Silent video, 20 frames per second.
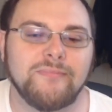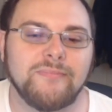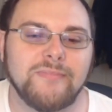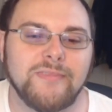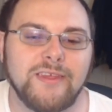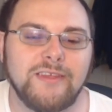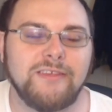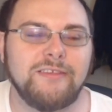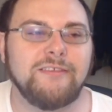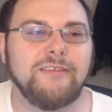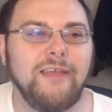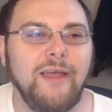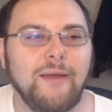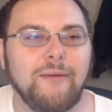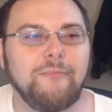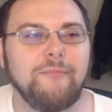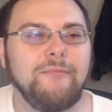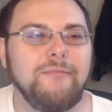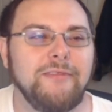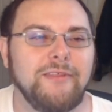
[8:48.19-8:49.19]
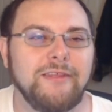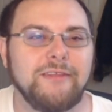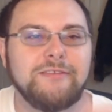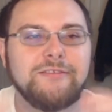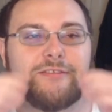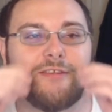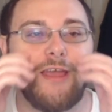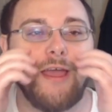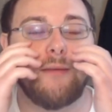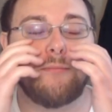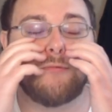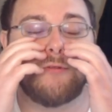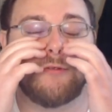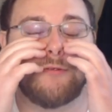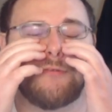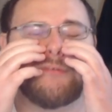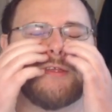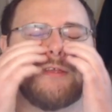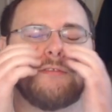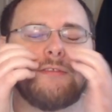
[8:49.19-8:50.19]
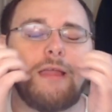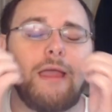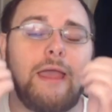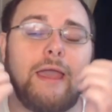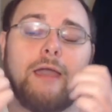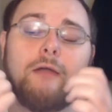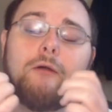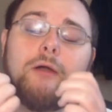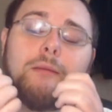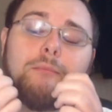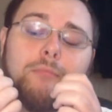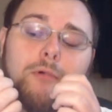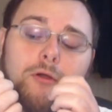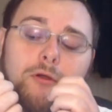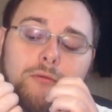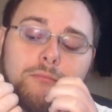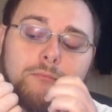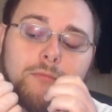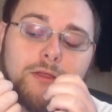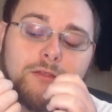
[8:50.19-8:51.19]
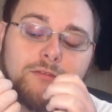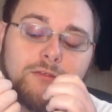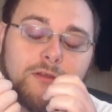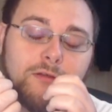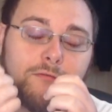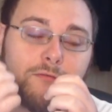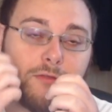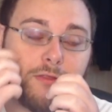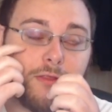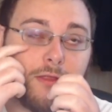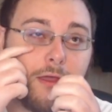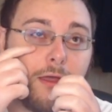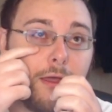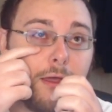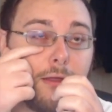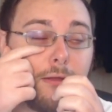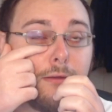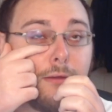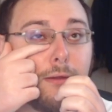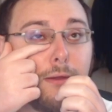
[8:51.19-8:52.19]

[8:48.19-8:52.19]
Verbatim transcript: this, this chapter is just, ow, I poked myself in the eye.